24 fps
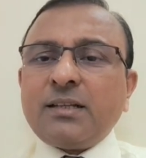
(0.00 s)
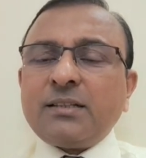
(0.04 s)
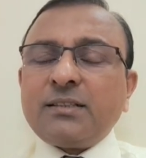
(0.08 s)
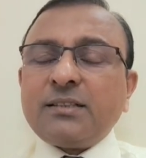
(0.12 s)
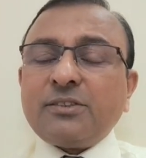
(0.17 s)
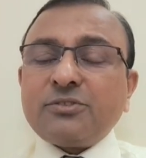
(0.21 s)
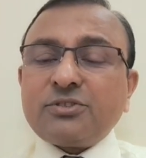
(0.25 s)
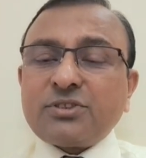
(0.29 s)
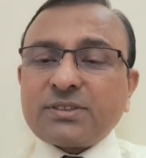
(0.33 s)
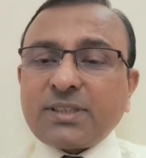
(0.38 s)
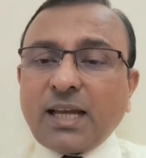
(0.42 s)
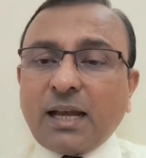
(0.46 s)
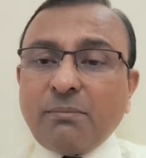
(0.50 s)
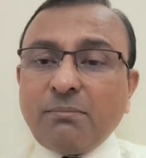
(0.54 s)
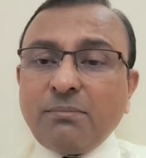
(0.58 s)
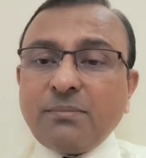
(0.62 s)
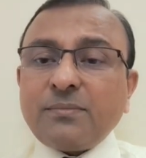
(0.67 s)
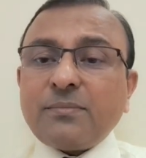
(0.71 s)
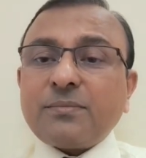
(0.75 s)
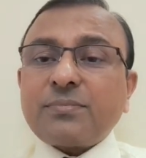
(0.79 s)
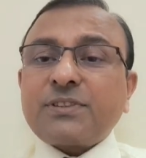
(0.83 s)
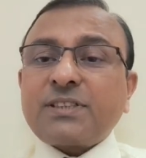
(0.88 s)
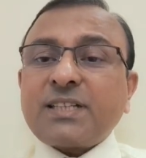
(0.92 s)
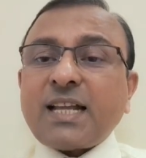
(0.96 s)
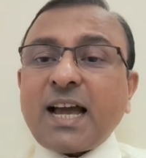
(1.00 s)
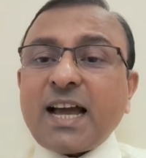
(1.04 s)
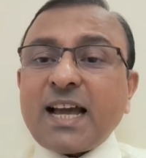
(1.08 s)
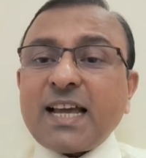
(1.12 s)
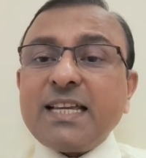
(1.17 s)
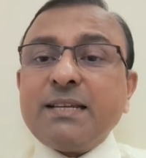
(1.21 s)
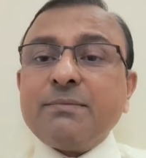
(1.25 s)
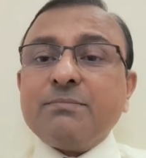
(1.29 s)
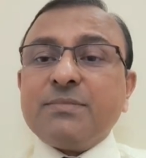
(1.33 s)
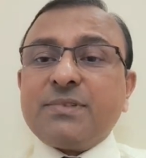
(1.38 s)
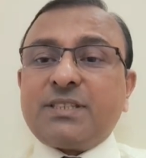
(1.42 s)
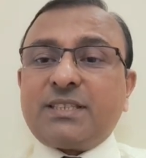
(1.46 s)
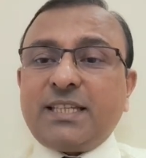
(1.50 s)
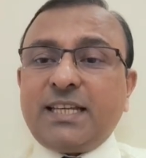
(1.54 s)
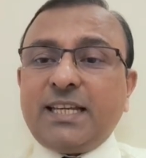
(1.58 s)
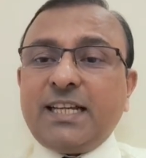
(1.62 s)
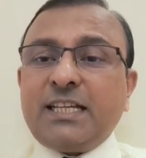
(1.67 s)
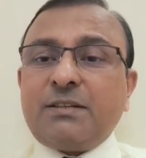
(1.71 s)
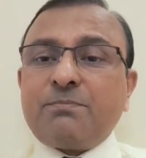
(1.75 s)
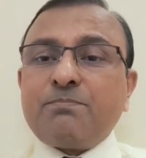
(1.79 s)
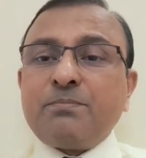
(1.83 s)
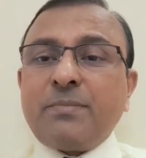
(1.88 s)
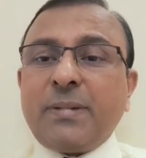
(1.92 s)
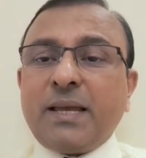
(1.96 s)
Now, sometimes
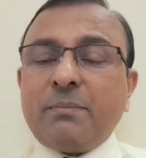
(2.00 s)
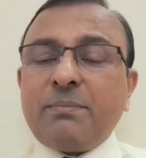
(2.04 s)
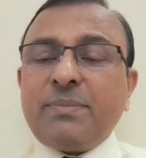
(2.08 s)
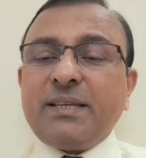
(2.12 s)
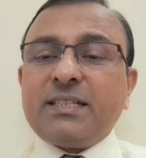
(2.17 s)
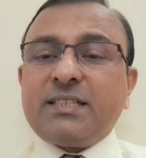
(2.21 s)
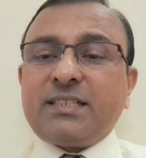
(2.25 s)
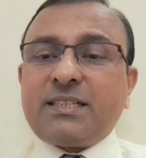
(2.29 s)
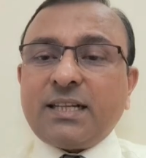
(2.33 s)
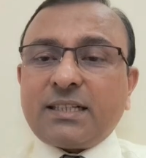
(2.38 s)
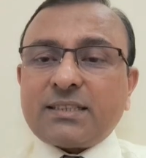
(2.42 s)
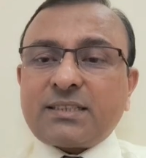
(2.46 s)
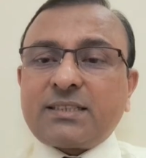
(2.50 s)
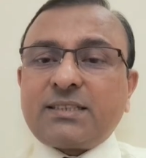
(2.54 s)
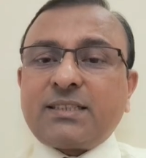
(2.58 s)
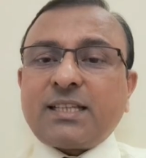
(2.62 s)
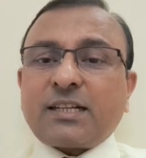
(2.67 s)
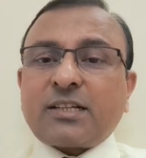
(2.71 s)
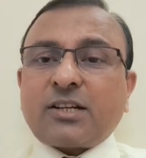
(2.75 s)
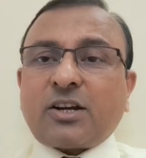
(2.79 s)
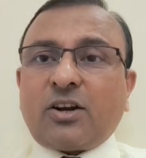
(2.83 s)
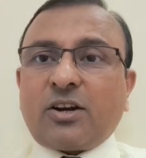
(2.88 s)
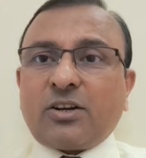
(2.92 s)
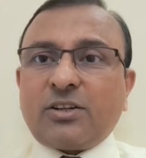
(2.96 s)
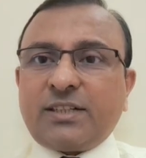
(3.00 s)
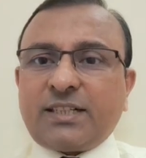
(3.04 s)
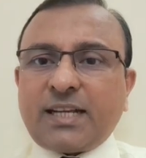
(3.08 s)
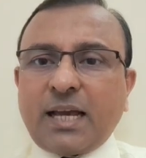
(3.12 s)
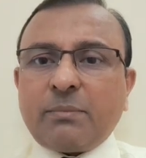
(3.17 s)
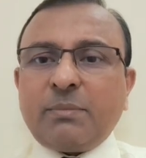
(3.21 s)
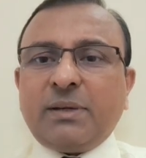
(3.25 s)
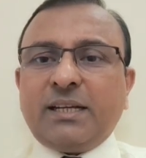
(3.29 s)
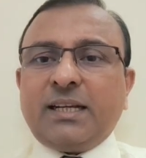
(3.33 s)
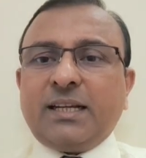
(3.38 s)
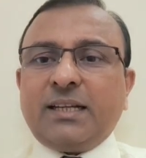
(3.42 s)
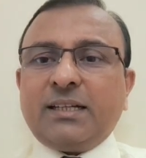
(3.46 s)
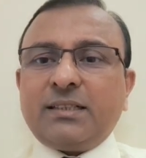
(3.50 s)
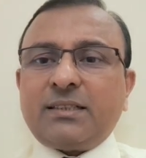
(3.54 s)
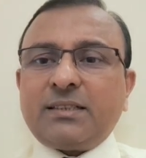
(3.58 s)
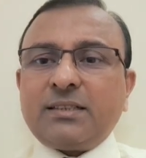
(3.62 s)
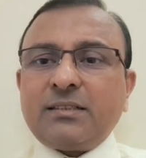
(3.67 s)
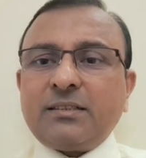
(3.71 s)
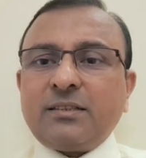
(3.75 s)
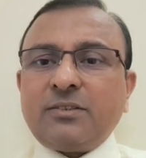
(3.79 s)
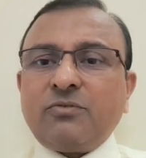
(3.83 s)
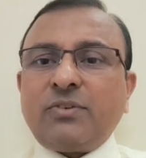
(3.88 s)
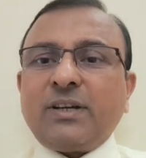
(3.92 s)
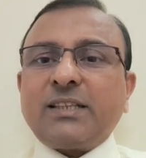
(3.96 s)
it may be just a contaminant,
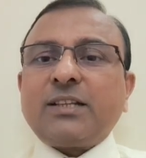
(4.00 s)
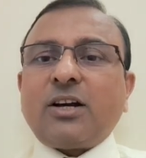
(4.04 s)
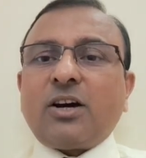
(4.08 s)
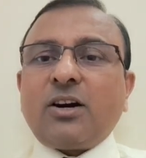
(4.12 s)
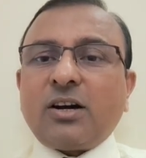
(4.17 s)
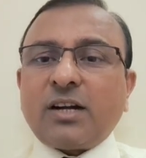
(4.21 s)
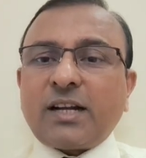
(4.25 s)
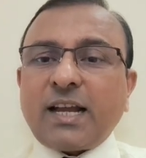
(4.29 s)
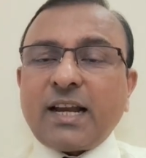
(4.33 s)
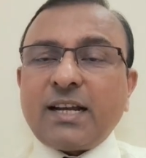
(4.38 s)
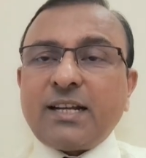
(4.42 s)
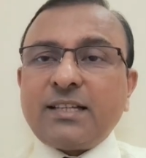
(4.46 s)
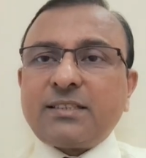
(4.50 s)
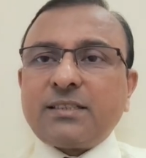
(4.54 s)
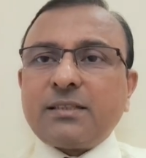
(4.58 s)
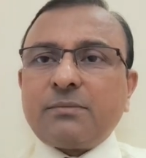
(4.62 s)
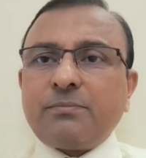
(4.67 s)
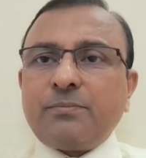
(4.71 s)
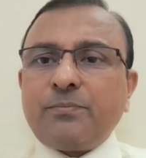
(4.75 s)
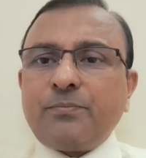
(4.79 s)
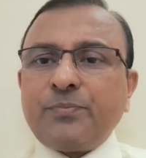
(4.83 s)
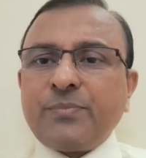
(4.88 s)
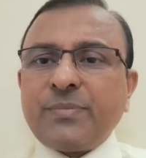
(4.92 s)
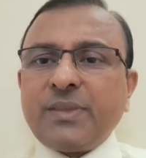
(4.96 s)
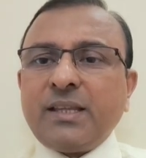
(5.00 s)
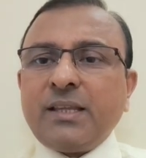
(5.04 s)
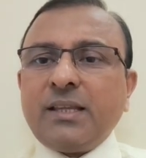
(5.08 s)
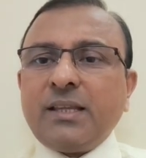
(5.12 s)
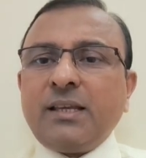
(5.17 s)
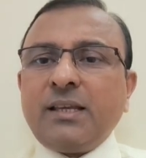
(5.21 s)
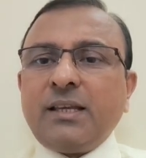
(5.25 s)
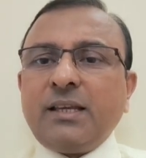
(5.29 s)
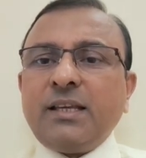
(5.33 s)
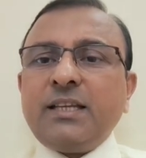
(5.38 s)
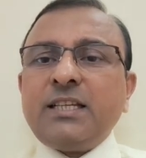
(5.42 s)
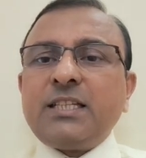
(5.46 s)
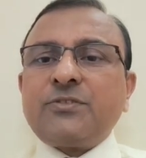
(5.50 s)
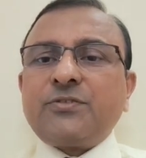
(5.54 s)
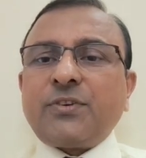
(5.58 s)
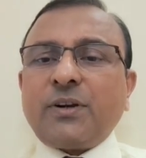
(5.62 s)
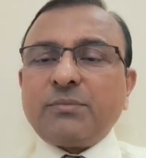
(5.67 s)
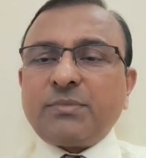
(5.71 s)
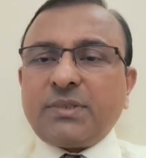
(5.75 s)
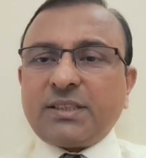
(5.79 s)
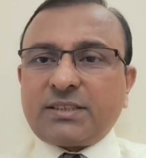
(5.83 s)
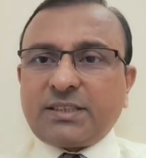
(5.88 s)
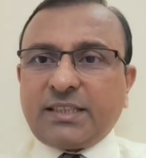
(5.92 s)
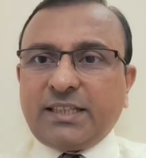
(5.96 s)
where the organism is
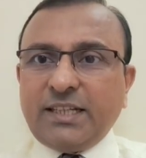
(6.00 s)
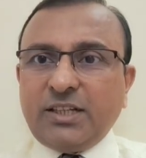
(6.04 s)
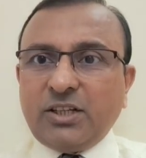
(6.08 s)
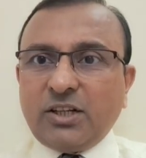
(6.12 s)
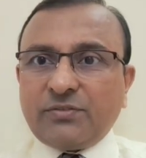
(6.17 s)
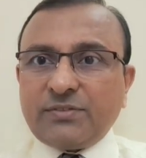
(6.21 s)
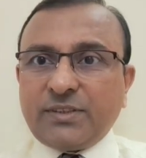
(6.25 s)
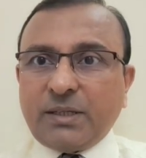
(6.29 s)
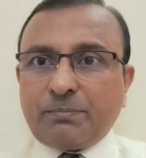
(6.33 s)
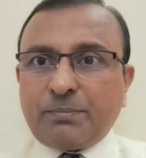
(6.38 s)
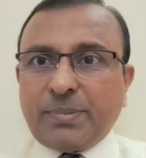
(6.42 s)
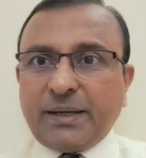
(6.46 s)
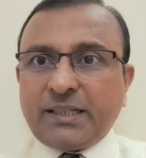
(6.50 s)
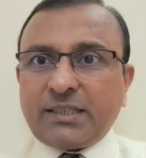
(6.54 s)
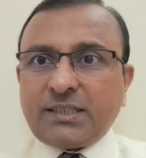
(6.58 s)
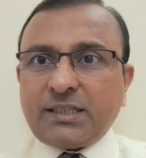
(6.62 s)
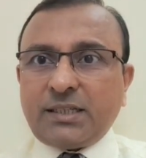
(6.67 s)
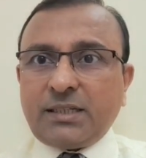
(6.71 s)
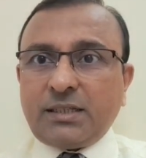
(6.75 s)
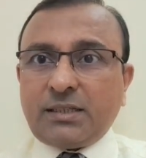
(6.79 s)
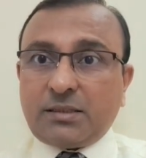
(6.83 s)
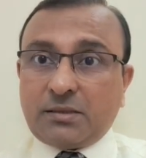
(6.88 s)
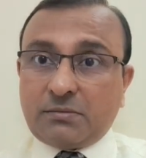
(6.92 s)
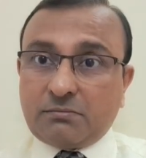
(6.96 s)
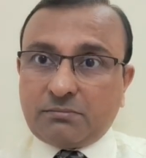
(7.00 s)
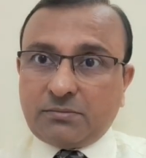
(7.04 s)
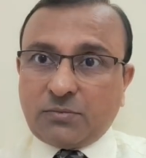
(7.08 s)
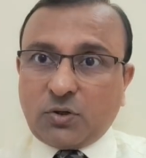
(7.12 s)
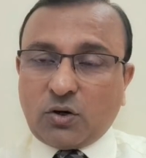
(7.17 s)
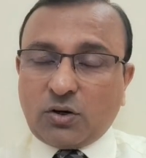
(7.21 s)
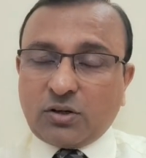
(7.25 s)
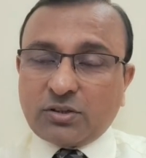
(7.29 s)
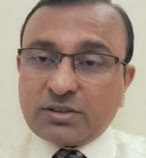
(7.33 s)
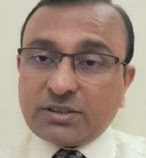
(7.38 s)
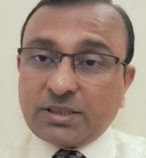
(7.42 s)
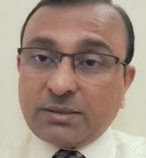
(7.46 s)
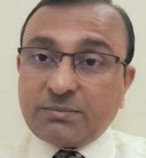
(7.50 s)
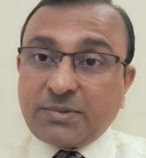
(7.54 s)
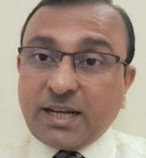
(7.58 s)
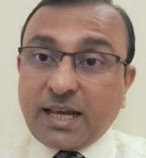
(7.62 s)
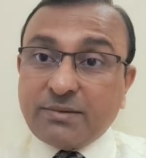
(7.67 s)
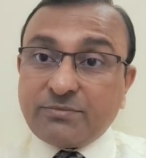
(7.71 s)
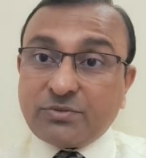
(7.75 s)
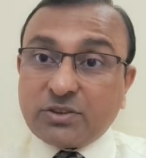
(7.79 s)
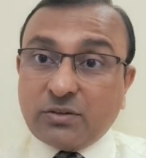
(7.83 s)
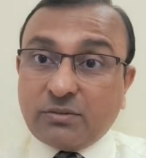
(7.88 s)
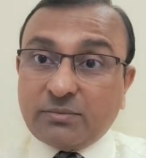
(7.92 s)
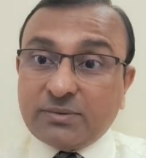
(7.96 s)
from the skin of the patient or
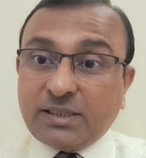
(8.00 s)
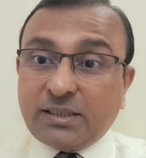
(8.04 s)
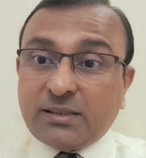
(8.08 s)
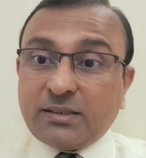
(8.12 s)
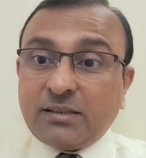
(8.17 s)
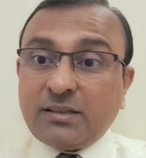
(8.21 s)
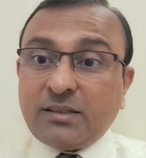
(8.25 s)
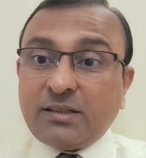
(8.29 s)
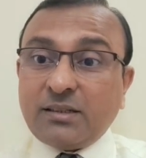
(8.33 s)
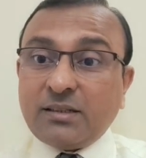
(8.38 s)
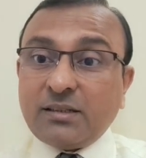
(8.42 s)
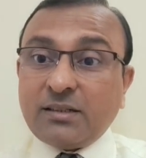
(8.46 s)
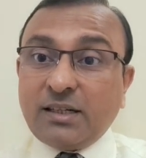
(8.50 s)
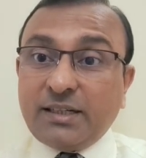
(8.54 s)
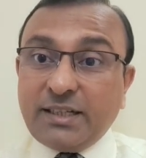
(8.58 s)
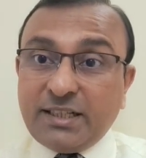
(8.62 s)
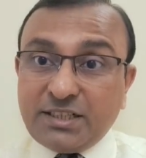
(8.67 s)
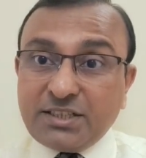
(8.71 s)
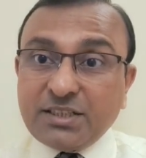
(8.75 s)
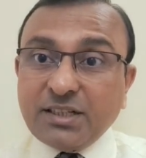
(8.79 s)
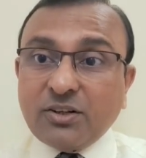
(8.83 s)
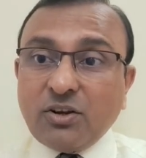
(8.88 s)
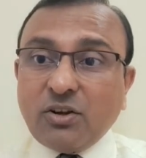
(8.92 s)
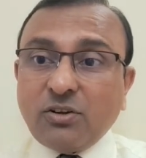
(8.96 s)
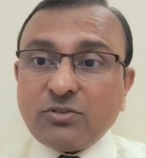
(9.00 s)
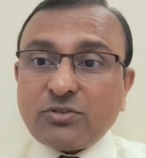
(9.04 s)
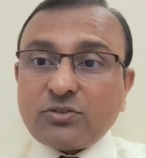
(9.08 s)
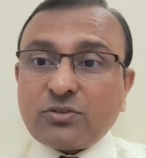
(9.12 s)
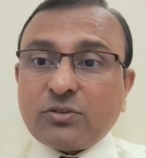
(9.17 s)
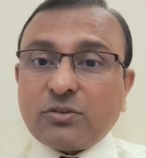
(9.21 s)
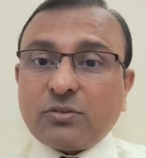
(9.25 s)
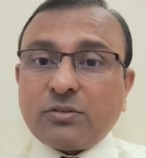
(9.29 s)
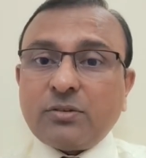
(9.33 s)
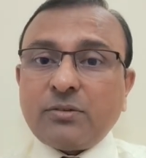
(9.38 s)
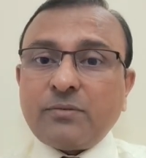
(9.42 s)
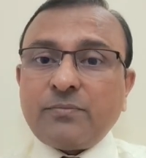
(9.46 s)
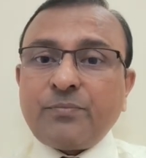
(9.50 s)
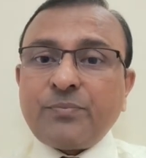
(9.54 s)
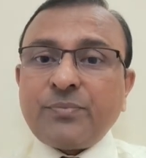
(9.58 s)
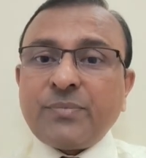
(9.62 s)
sometimes from the clinician also,